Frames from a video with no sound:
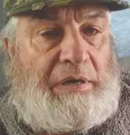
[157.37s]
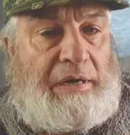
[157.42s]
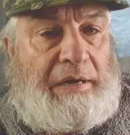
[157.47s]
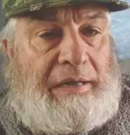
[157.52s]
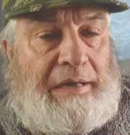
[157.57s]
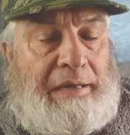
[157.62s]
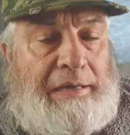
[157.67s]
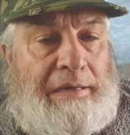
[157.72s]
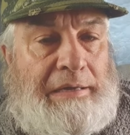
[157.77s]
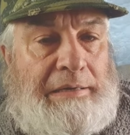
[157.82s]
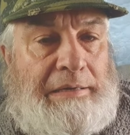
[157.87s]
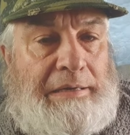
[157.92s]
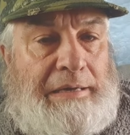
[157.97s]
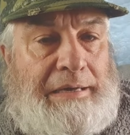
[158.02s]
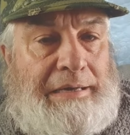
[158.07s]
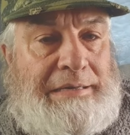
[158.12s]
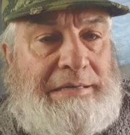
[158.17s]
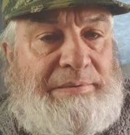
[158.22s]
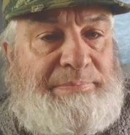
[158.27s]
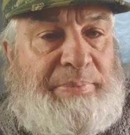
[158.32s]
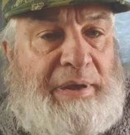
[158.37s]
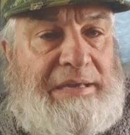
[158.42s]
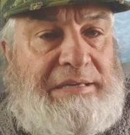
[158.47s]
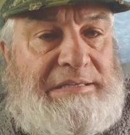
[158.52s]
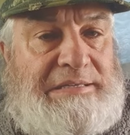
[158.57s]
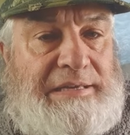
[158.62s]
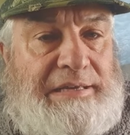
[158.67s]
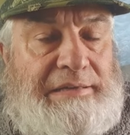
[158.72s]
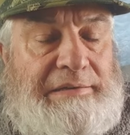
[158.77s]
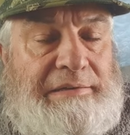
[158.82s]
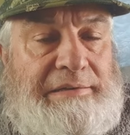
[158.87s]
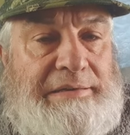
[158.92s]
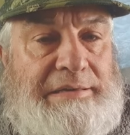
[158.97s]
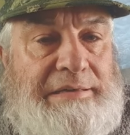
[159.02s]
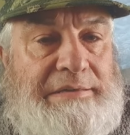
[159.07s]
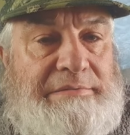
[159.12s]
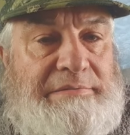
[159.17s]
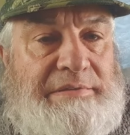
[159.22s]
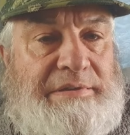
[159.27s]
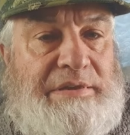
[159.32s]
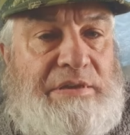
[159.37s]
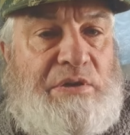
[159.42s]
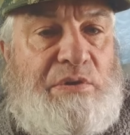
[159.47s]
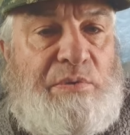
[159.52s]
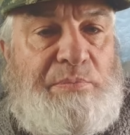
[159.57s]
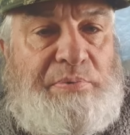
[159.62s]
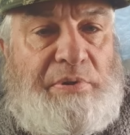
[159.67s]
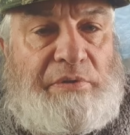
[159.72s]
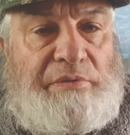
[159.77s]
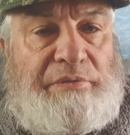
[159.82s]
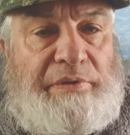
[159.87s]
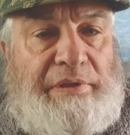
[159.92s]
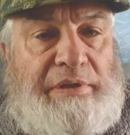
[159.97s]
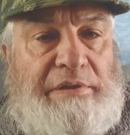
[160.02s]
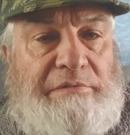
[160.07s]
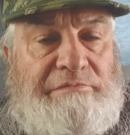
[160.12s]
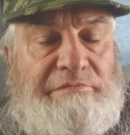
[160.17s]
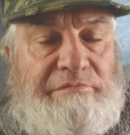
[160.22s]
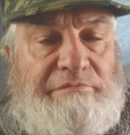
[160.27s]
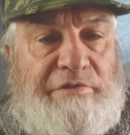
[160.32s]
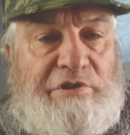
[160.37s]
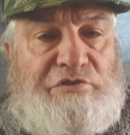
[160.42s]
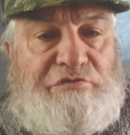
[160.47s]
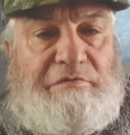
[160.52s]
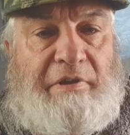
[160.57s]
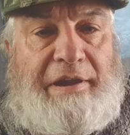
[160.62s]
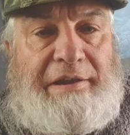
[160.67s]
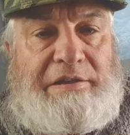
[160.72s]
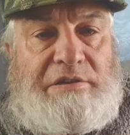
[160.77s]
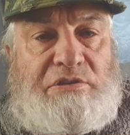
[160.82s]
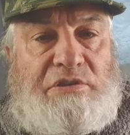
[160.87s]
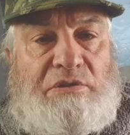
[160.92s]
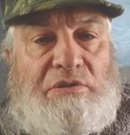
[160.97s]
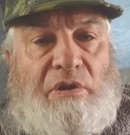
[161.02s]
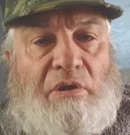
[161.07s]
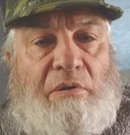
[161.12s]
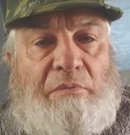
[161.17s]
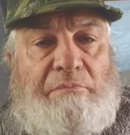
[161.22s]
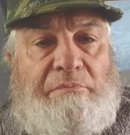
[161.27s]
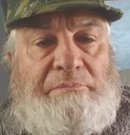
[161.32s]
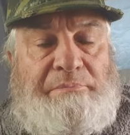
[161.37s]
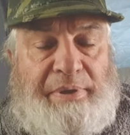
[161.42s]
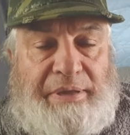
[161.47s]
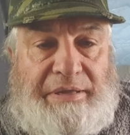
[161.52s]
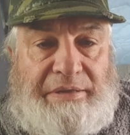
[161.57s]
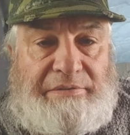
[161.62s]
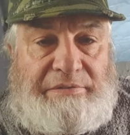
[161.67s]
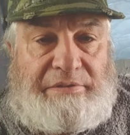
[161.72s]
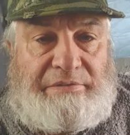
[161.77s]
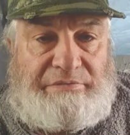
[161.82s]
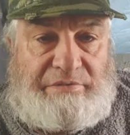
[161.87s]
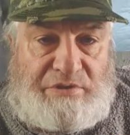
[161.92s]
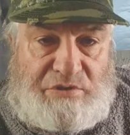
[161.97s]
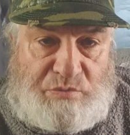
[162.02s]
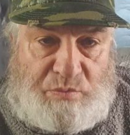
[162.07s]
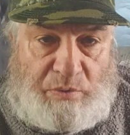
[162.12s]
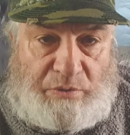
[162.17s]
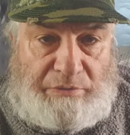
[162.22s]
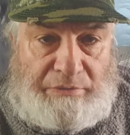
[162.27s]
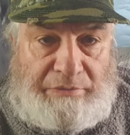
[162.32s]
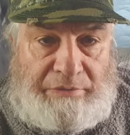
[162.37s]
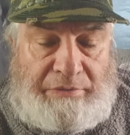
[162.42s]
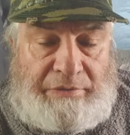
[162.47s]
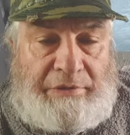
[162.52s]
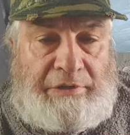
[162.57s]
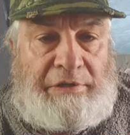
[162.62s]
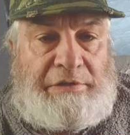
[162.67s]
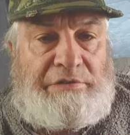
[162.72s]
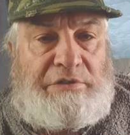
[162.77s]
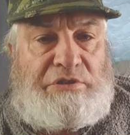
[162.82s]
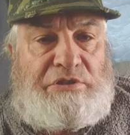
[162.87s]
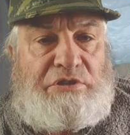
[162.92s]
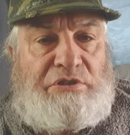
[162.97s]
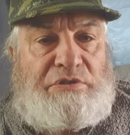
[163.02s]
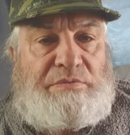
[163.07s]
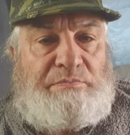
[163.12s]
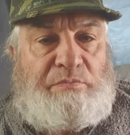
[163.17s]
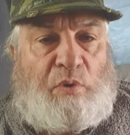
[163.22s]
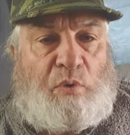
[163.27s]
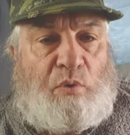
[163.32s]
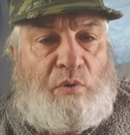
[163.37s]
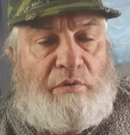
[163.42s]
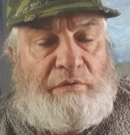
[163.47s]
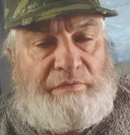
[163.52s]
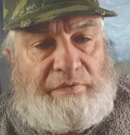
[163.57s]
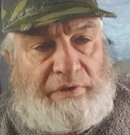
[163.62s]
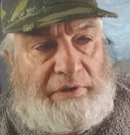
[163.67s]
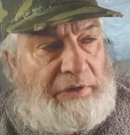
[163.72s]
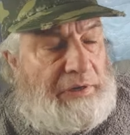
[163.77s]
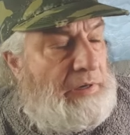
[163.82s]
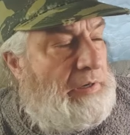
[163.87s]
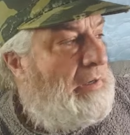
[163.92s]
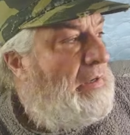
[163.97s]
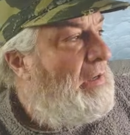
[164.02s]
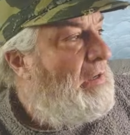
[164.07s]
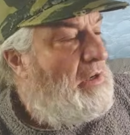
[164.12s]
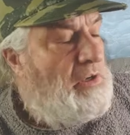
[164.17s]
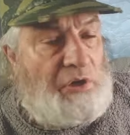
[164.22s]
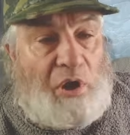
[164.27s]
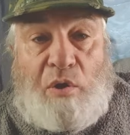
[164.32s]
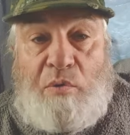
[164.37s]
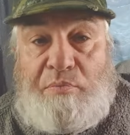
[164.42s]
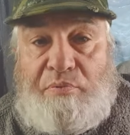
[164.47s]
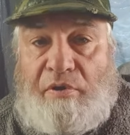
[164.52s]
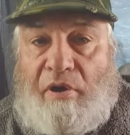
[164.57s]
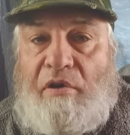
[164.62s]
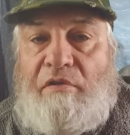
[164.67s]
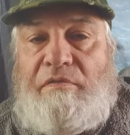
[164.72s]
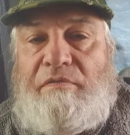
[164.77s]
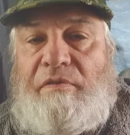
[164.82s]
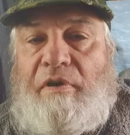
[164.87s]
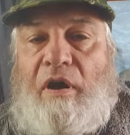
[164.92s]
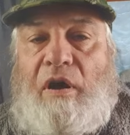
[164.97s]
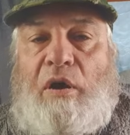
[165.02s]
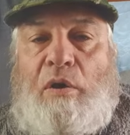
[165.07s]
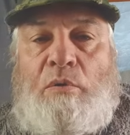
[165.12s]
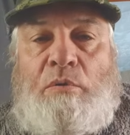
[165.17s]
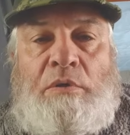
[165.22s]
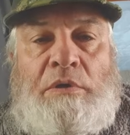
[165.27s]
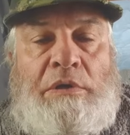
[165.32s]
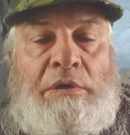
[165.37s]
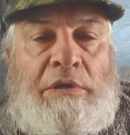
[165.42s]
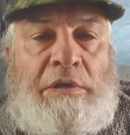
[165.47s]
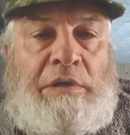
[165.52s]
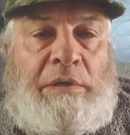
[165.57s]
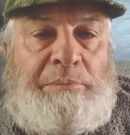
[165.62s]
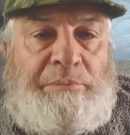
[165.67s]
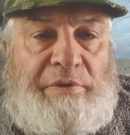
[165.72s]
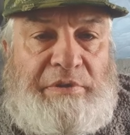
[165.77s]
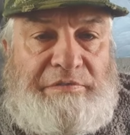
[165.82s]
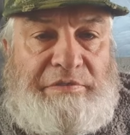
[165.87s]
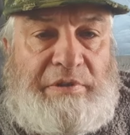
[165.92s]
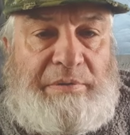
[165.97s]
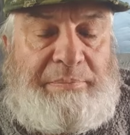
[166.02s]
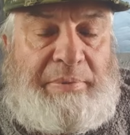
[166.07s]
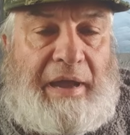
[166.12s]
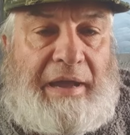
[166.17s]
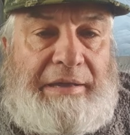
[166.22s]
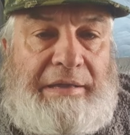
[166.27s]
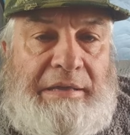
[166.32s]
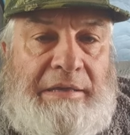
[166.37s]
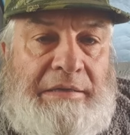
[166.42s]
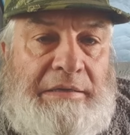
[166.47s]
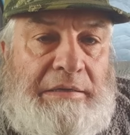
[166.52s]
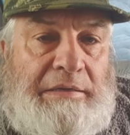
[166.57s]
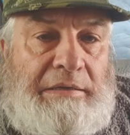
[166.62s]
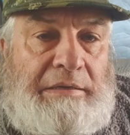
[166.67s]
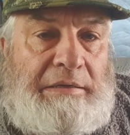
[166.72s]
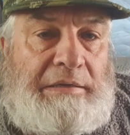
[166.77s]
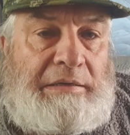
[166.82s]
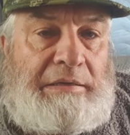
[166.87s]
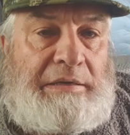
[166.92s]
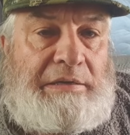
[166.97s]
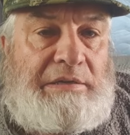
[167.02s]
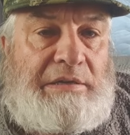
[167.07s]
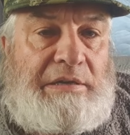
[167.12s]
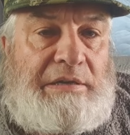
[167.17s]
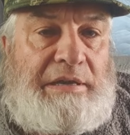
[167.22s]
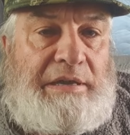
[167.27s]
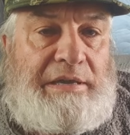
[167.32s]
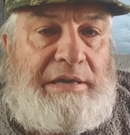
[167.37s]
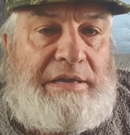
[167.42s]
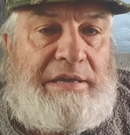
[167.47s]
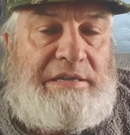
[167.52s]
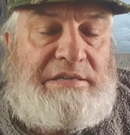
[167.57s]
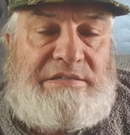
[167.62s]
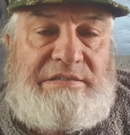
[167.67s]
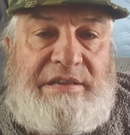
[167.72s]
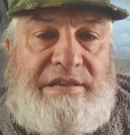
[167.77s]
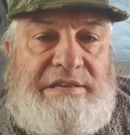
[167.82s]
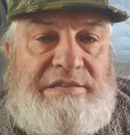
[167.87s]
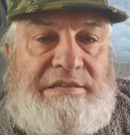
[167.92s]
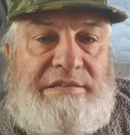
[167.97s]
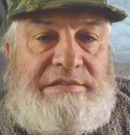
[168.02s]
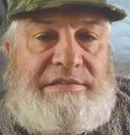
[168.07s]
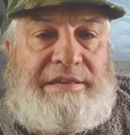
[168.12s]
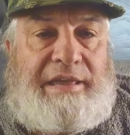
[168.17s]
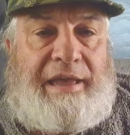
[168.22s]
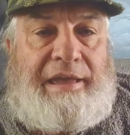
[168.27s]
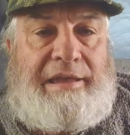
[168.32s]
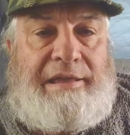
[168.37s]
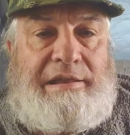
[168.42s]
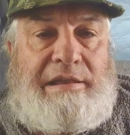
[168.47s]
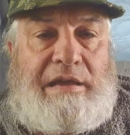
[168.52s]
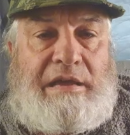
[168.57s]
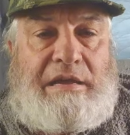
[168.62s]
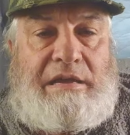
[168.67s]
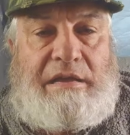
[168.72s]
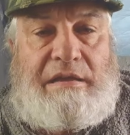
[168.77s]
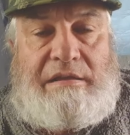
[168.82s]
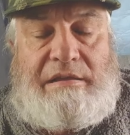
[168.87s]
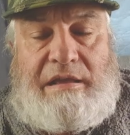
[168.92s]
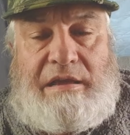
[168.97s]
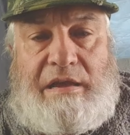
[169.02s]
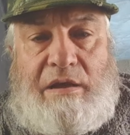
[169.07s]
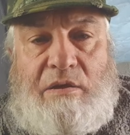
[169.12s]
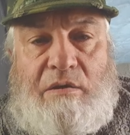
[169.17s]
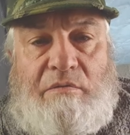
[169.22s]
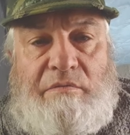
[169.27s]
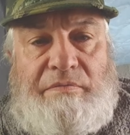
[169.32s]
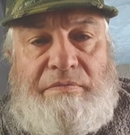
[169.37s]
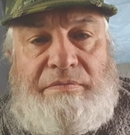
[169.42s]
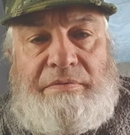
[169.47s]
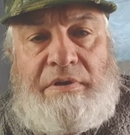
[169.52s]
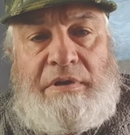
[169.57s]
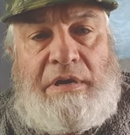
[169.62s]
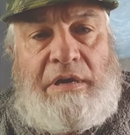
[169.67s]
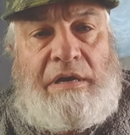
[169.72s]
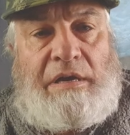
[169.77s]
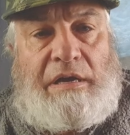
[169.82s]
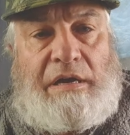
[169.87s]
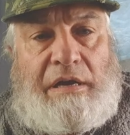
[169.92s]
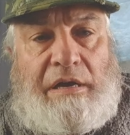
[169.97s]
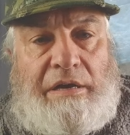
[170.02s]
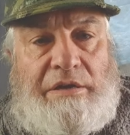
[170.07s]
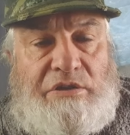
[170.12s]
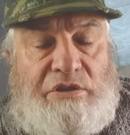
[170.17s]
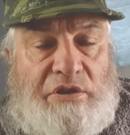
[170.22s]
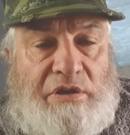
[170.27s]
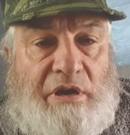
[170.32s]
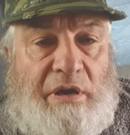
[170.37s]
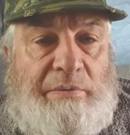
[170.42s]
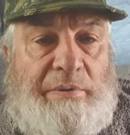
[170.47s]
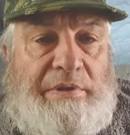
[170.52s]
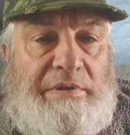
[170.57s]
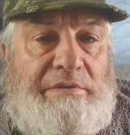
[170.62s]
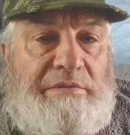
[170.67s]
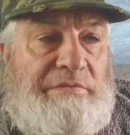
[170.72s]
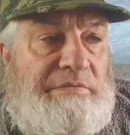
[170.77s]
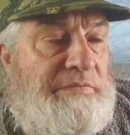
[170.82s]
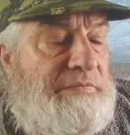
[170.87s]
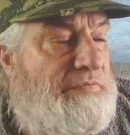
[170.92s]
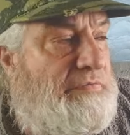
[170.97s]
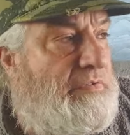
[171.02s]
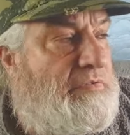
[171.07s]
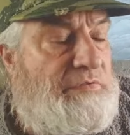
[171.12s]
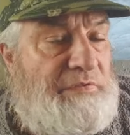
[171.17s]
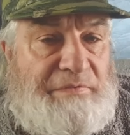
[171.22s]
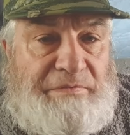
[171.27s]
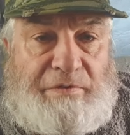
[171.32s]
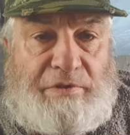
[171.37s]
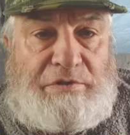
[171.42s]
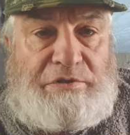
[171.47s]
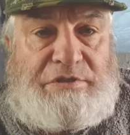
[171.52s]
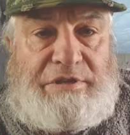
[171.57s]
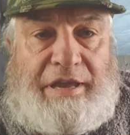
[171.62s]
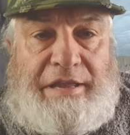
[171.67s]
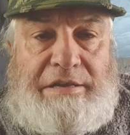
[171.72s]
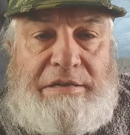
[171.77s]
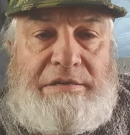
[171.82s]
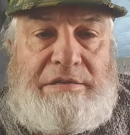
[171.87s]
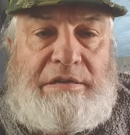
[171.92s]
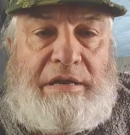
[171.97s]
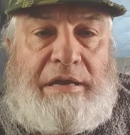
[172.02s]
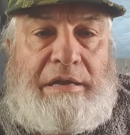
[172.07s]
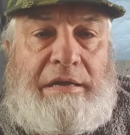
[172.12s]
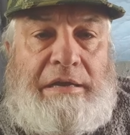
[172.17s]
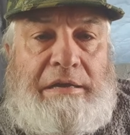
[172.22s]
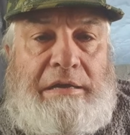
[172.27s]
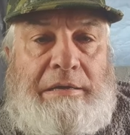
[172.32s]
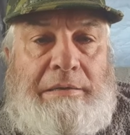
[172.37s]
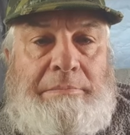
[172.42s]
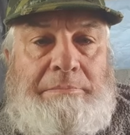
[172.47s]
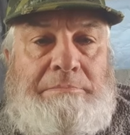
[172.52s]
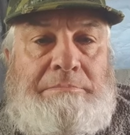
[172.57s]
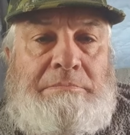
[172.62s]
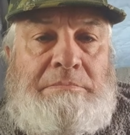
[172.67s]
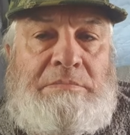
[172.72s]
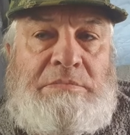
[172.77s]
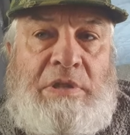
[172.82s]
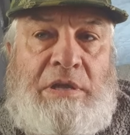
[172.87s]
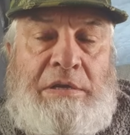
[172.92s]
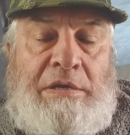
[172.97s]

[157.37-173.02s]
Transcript: and basically the hoop on the Ridge Raider is a lot bigger than this one. This is more of a low profile bivy bag. It isn't easy to get in and out of. You go in through the front end, and